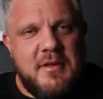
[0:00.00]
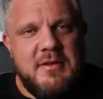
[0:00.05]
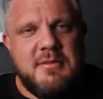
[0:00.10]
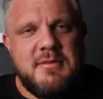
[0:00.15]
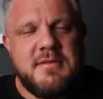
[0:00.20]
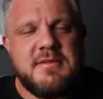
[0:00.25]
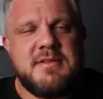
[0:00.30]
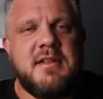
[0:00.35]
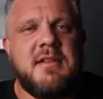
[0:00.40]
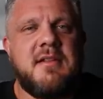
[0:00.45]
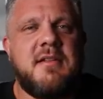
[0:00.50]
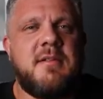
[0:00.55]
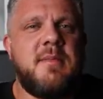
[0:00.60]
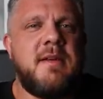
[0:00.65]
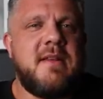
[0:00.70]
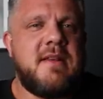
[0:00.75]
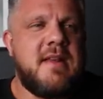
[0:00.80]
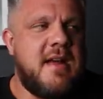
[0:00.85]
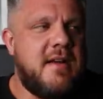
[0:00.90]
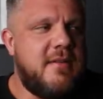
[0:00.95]
I know it's a little
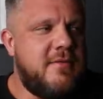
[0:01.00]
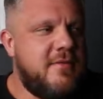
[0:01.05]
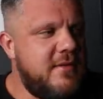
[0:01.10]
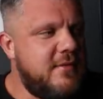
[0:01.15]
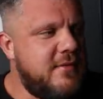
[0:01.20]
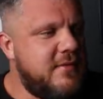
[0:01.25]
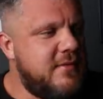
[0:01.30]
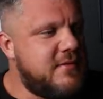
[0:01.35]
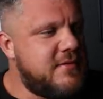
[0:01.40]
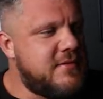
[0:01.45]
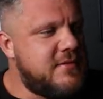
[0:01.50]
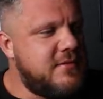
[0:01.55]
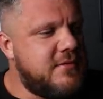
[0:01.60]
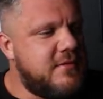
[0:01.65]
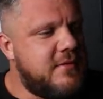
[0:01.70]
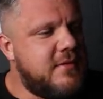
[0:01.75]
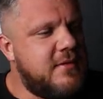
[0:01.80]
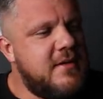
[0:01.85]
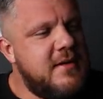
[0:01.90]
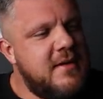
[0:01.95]
bit tough, I know there's
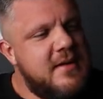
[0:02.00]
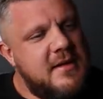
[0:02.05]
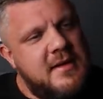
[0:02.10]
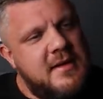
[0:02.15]
no